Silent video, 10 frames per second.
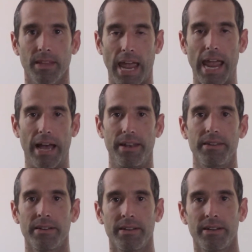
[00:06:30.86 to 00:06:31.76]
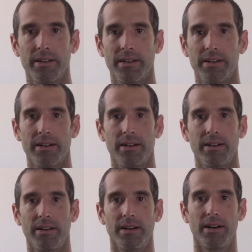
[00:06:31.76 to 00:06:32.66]
and
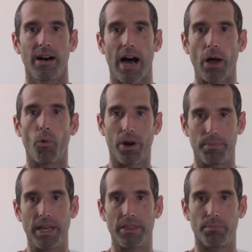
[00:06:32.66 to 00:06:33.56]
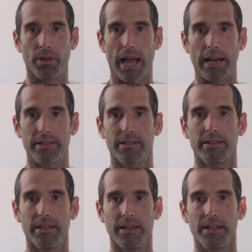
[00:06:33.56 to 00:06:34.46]
I want to be on the planet
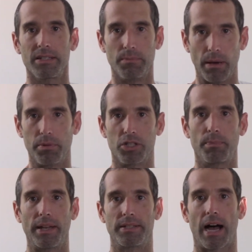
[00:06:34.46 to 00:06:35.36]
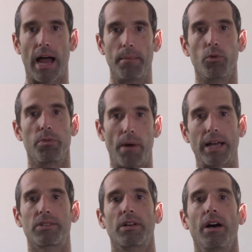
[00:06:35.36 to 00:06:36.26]
to be able to spend time with my
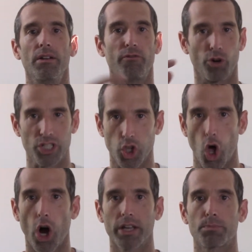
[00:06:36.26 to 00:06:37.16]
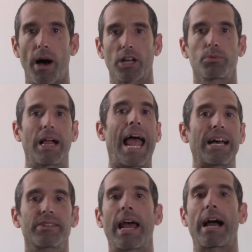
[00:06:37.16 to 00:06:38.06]
son for as long as possible
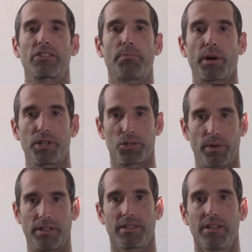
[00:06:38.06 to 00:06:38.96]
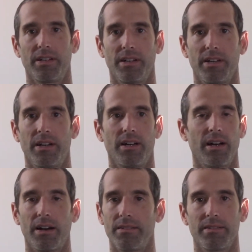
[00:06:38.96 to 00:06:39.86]
as an active participant.
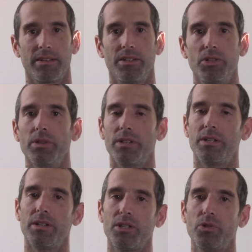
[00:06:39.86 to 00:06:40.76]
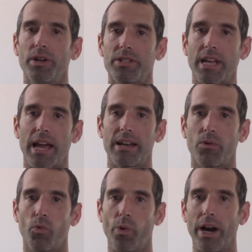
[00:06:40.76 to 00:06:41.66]
Do you
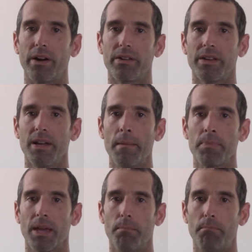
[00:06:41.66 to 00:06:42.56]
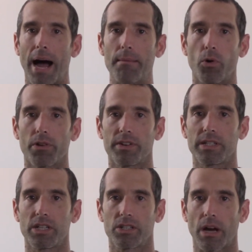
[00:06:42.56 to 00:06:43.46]
understand where my
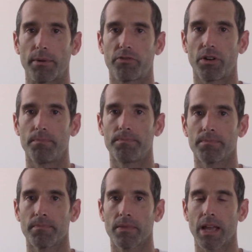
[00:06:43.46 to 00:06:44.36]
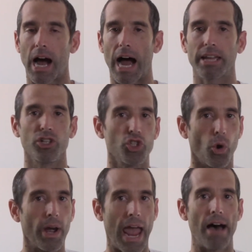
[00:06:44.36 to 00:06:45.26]
motivation is coming from? I
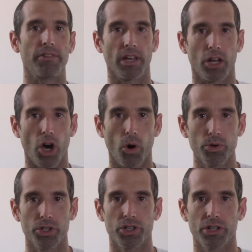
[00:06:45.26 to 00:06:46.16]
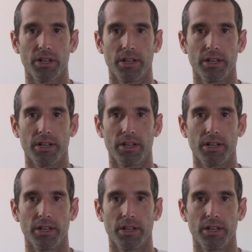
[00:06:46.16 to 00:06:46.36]
enjoy having a coach